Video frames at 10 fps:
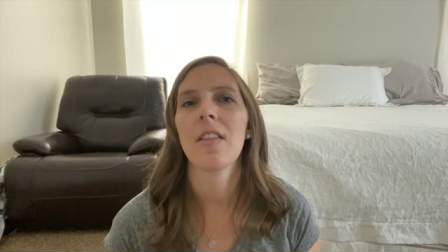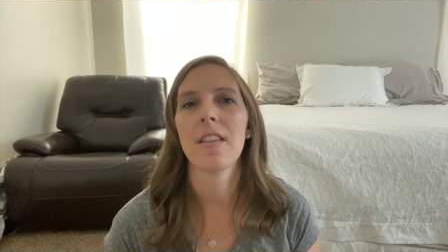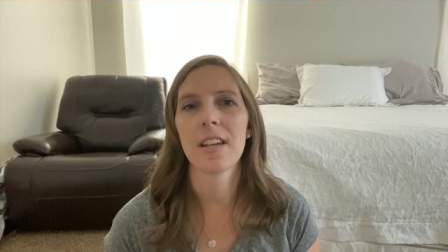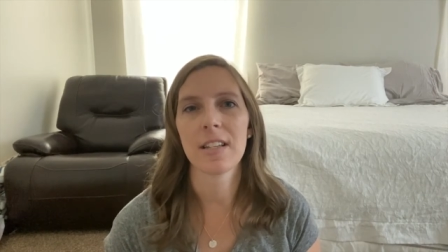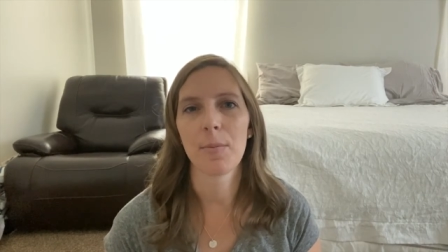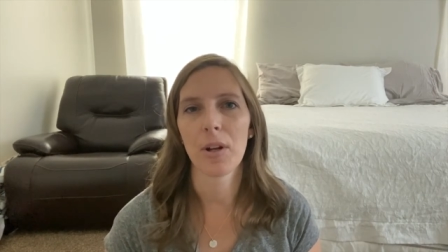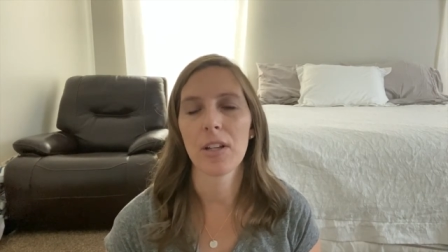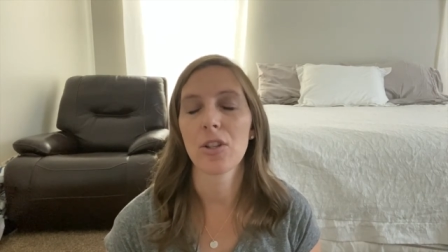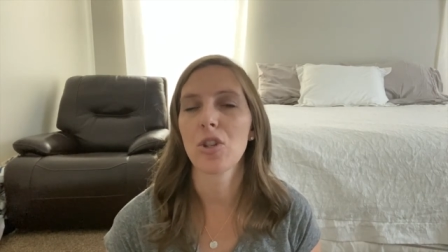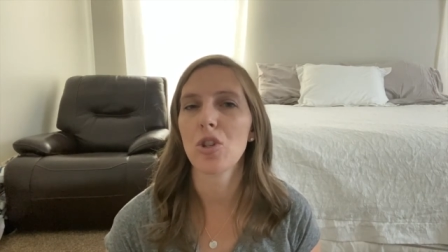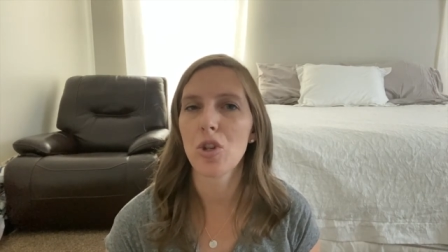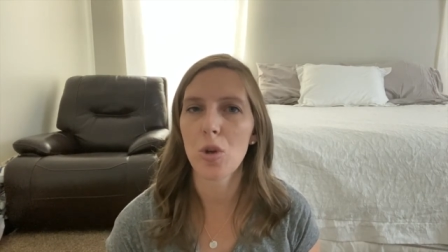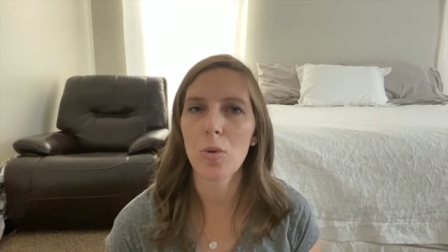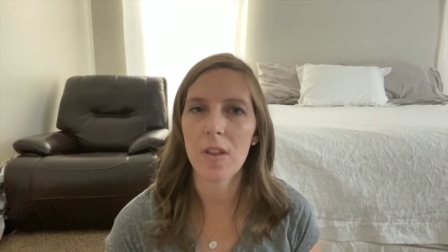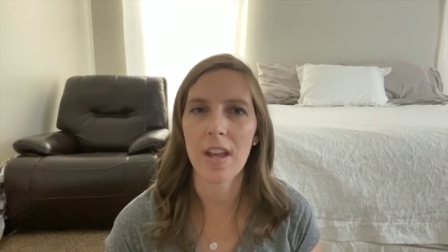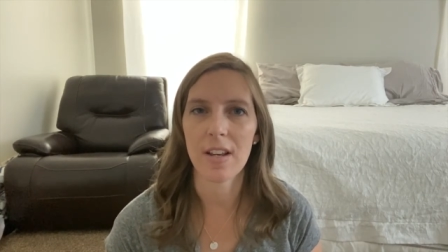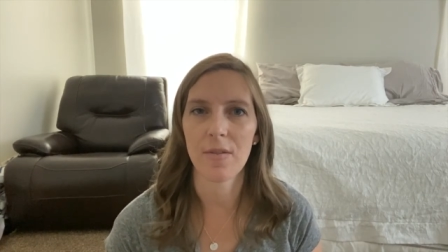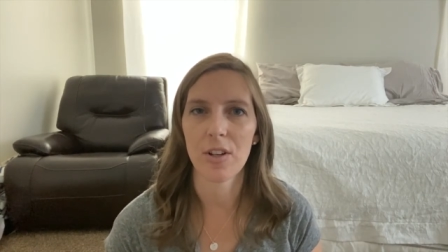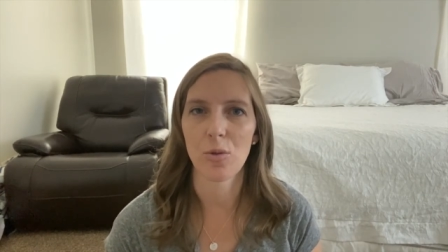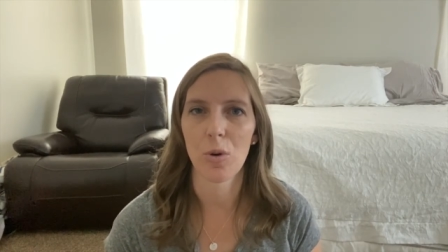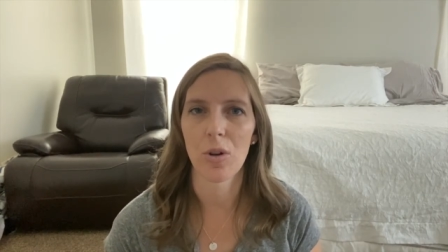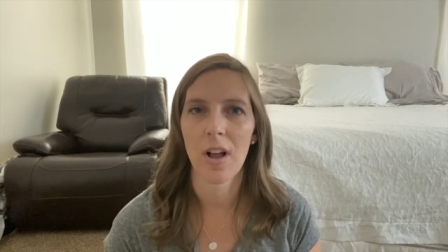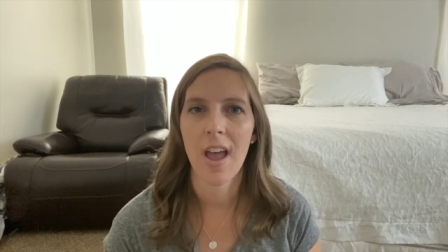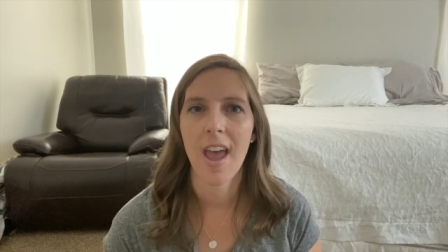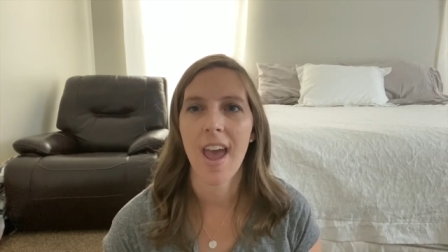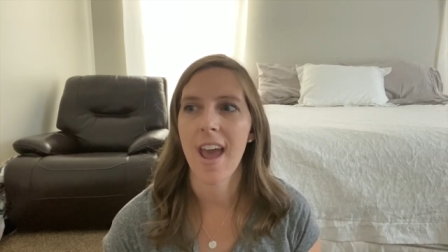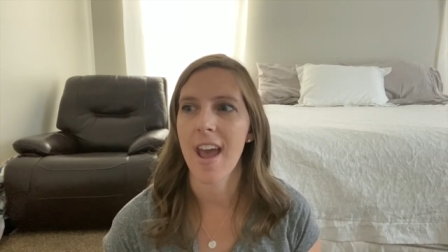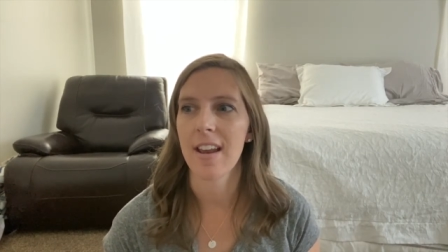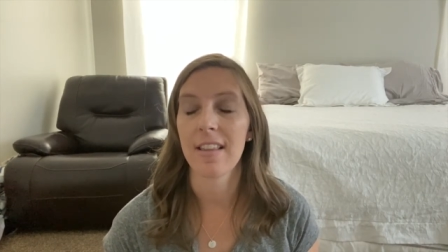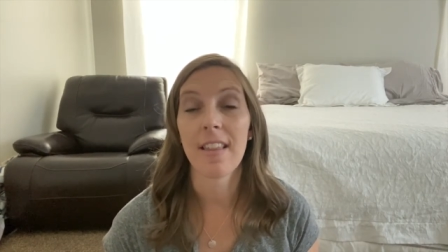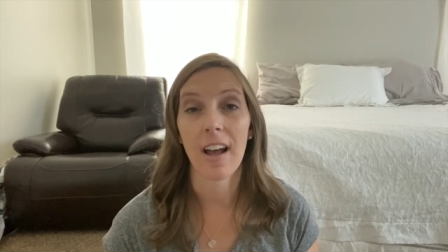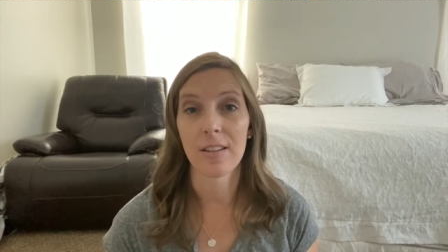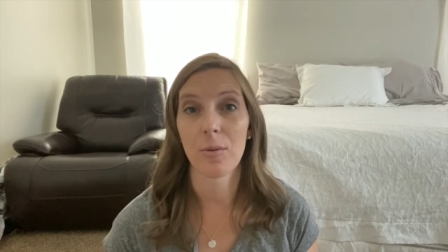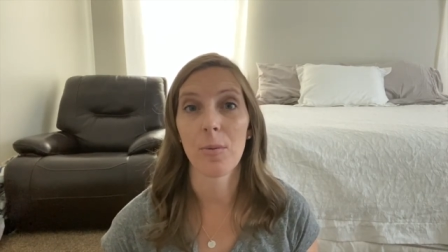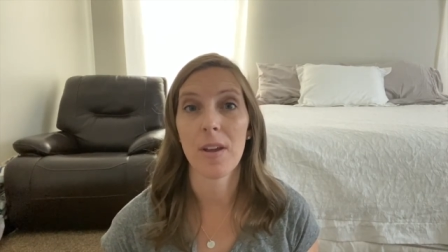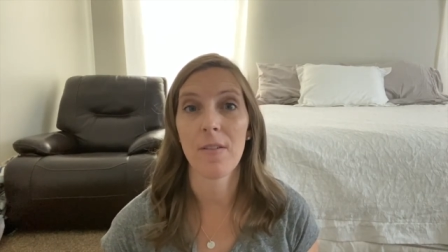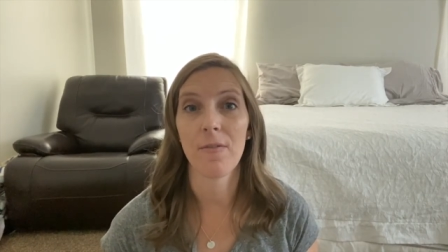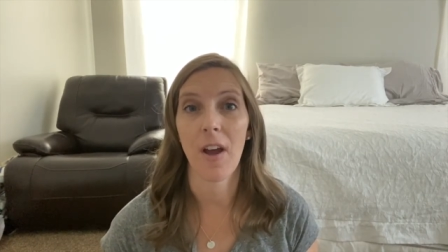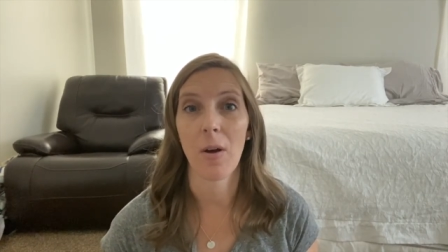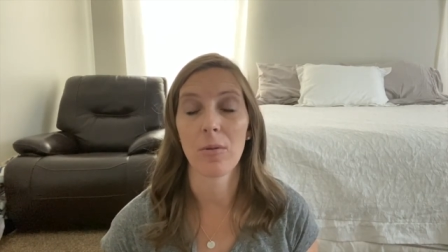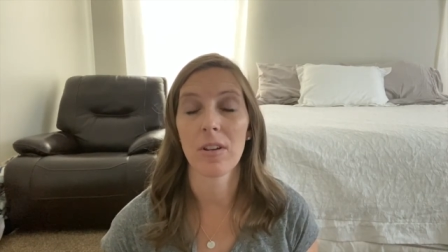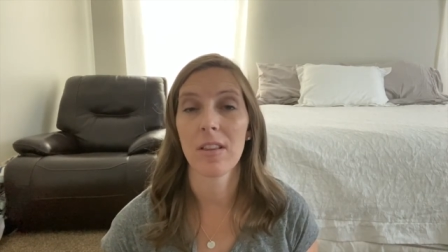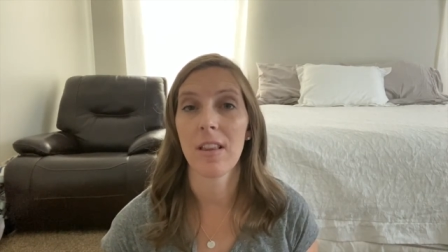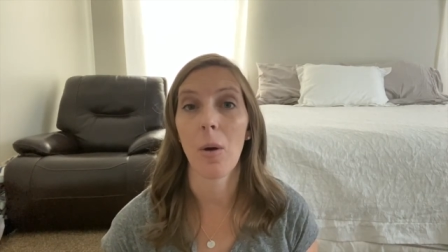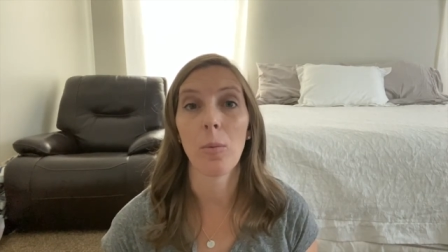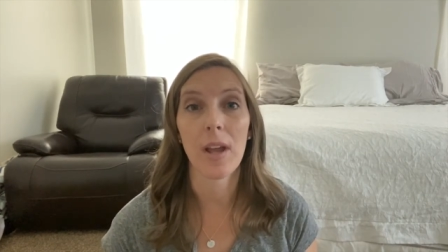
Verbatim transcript: the experience to the individual. And that's what we have found that we